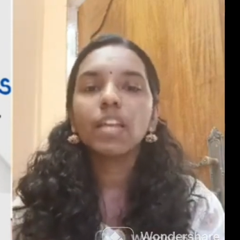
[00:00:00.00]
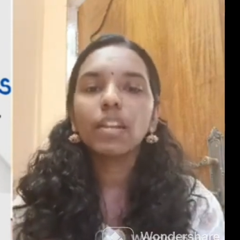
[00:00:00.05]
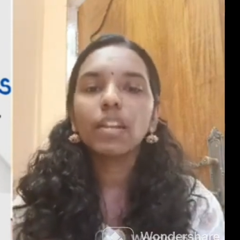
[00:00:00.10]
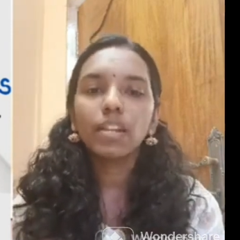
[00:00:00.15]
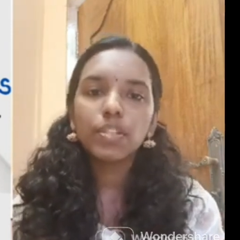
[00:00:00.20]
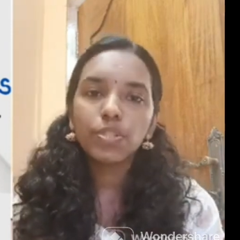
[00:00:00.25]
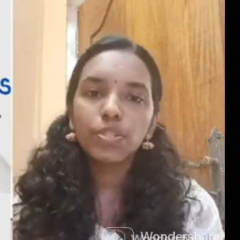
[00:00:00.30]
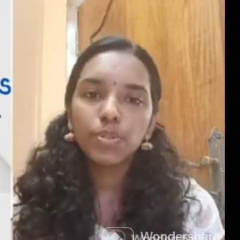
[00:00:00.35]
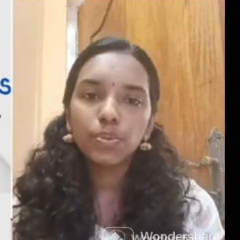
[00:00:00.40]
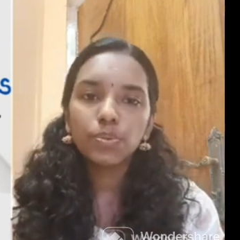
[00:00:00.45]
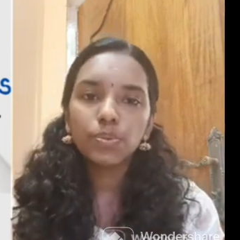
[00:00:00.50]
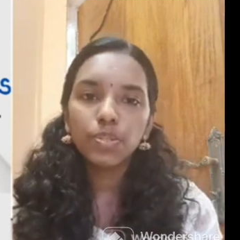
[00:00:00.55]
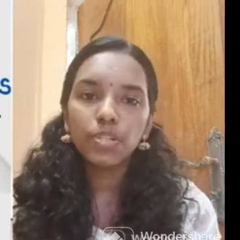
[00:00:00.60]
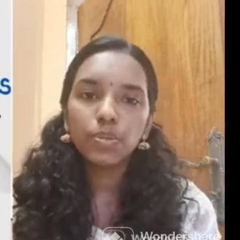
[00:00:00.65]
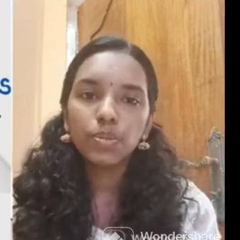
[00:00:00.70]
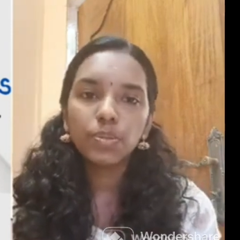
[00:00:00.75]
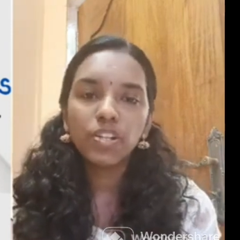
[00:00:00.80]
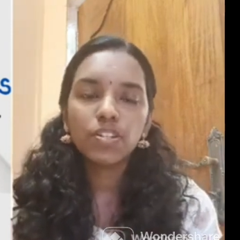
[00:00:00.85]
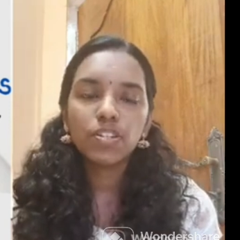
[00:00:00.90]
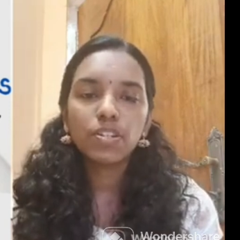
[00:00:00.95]
In these two
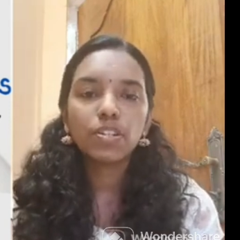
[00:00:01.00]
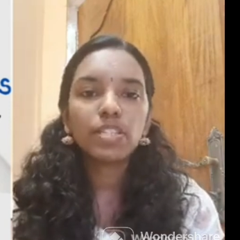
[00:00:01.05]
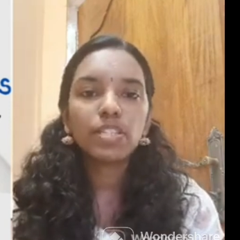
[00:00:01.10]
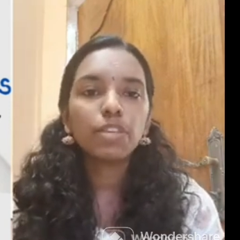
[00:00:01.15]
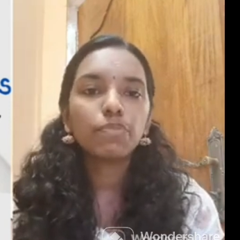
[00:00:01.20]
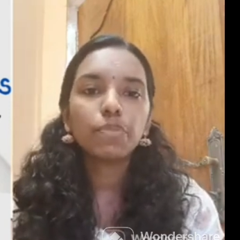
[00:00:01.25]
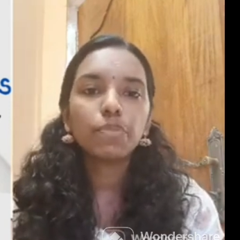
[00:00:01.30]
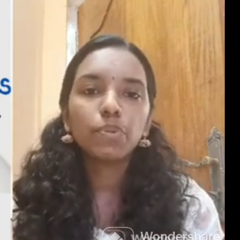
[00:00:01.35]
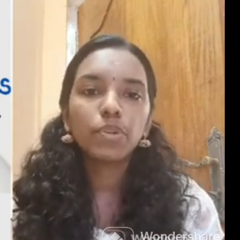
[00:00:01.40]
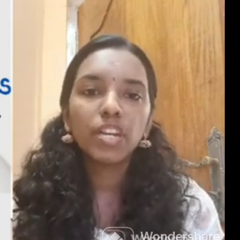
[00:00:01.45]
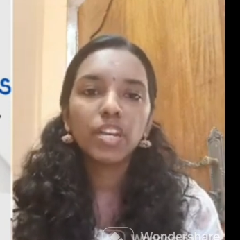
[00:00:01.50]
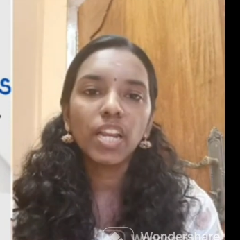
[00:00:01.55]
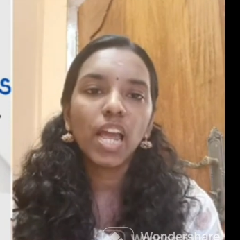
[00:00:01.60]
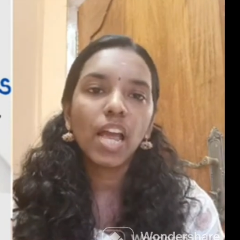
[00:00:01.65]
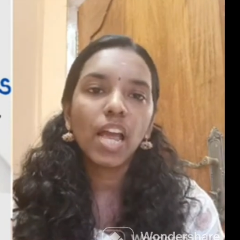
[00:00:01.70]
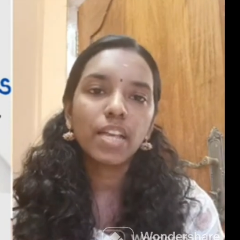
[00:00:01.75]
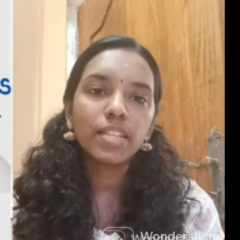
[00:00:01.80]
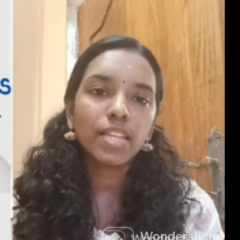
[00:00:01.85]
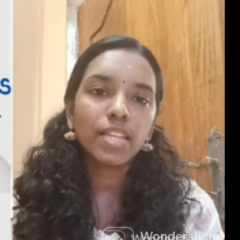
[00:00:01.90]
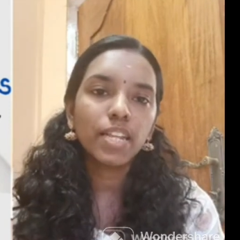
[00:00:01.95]
situations, if you didn't
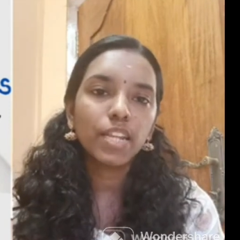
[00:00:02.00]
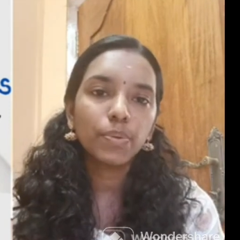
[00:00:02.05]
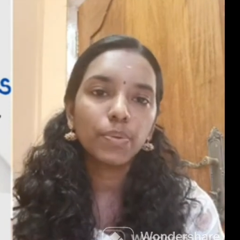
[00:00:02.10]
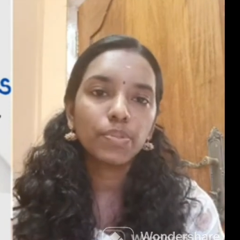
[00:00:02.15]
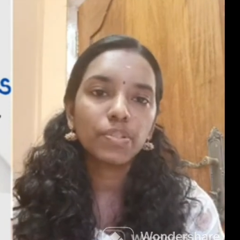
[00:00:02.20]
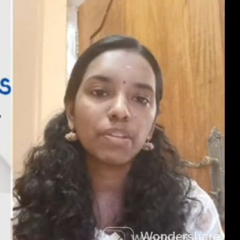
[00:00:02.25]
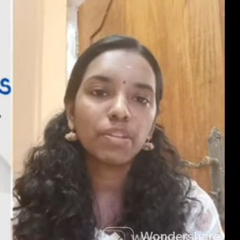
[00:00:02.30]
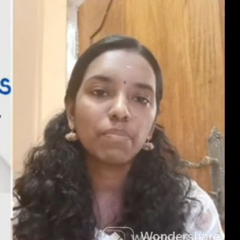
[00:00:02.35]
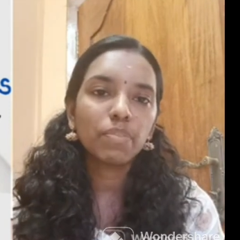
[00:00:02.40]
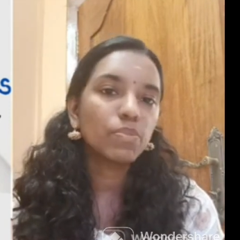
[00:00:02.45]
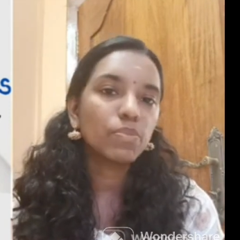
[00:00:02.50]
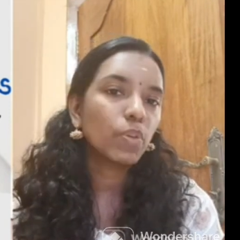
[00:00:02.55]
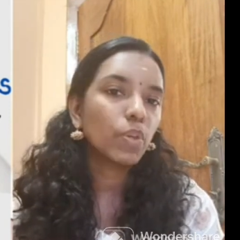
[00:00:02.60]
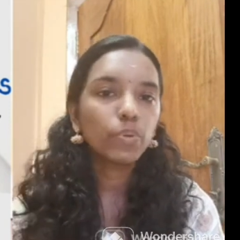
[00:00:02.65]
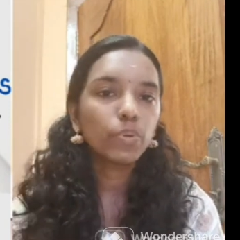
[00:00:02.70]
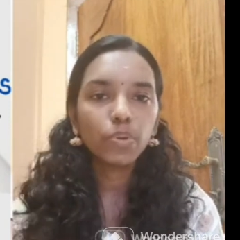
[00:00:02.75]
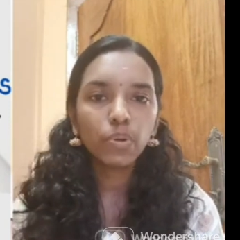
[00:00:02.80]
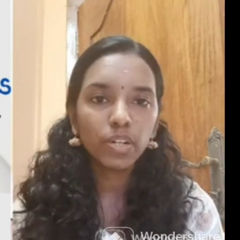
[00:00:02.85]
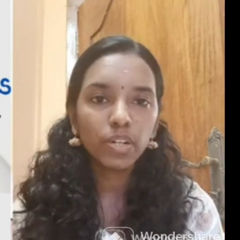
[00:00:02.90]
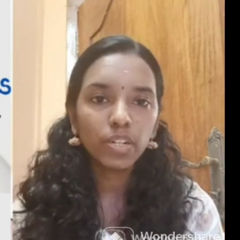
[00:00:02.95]
ask any question, means we
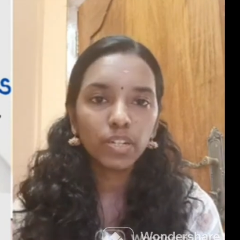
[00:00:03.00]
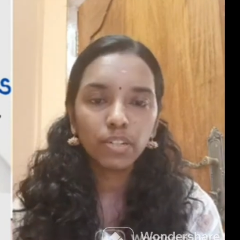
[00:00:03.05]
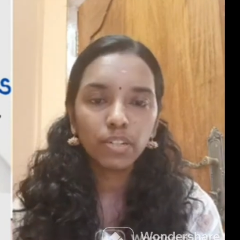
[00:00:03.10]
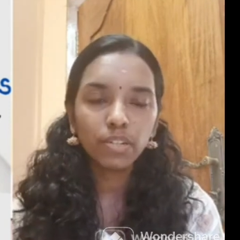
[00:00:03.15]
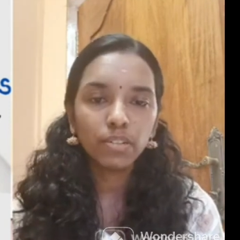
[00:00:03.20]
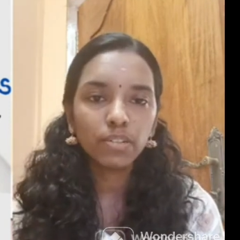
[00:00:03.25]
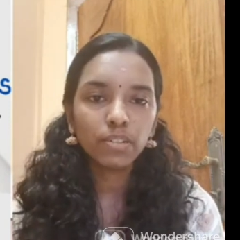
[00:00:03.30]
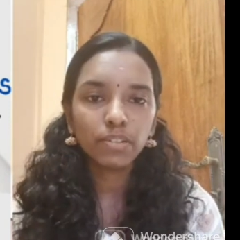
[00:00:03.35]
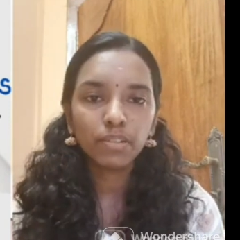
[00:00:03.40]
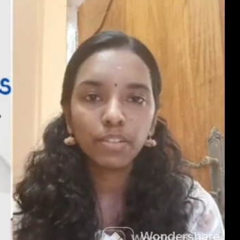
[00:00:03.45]
could not